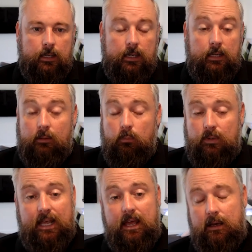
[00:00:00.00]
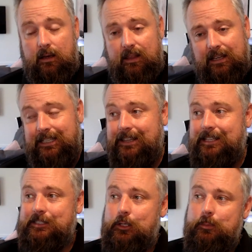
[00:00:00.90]

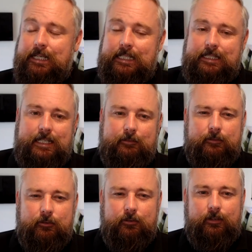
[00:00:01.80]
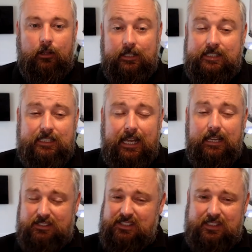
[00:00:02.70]
There's so many different, like
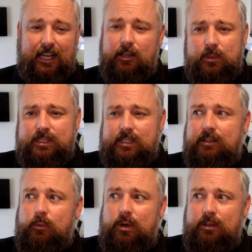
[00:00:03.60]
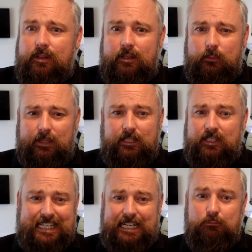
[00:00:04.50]
scale is another one, that when
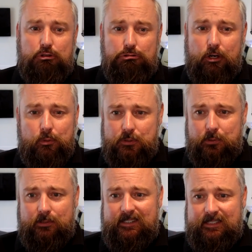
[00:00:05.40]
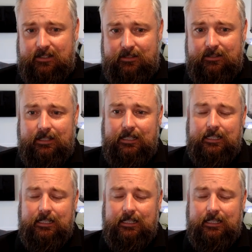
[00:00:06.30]
your team grows all of a sudden.